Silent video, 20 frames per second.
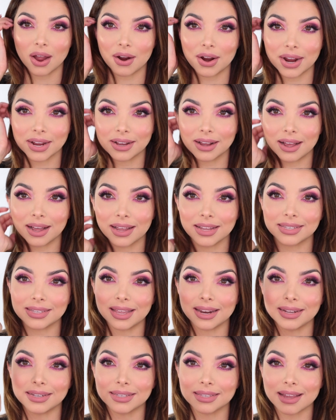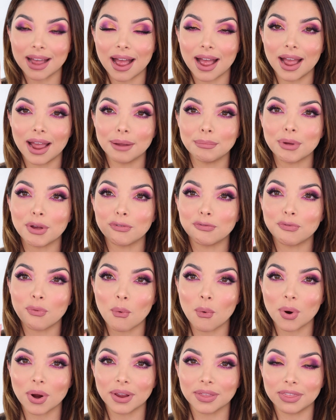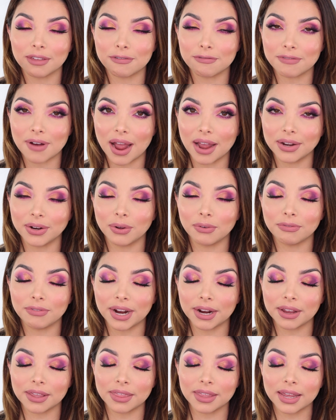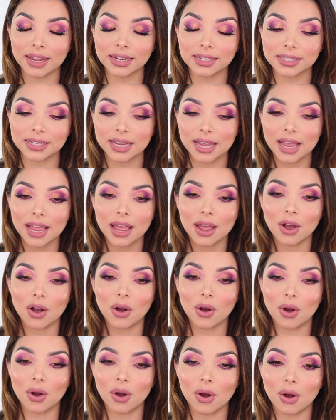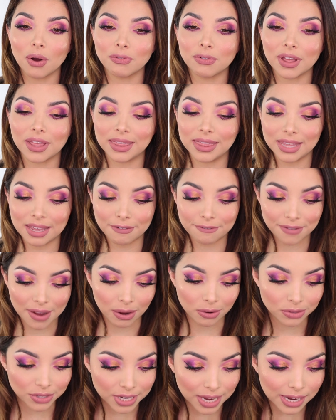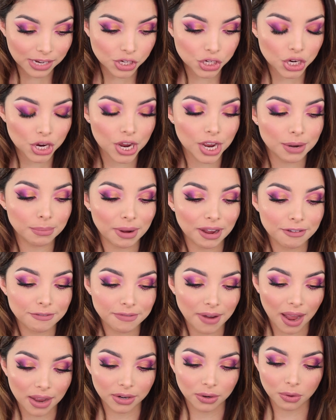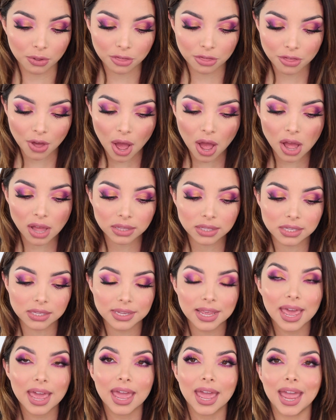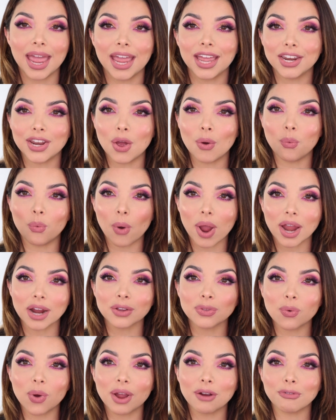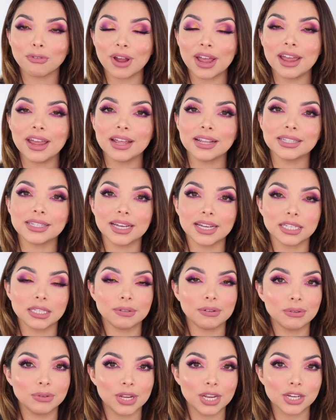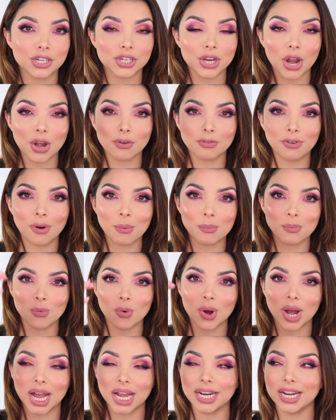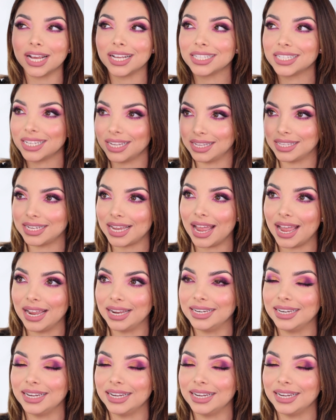All right, guys, it is time for the final verdict of the foundation, my final thoughts, and where do I rate this foundation from 1 to 10.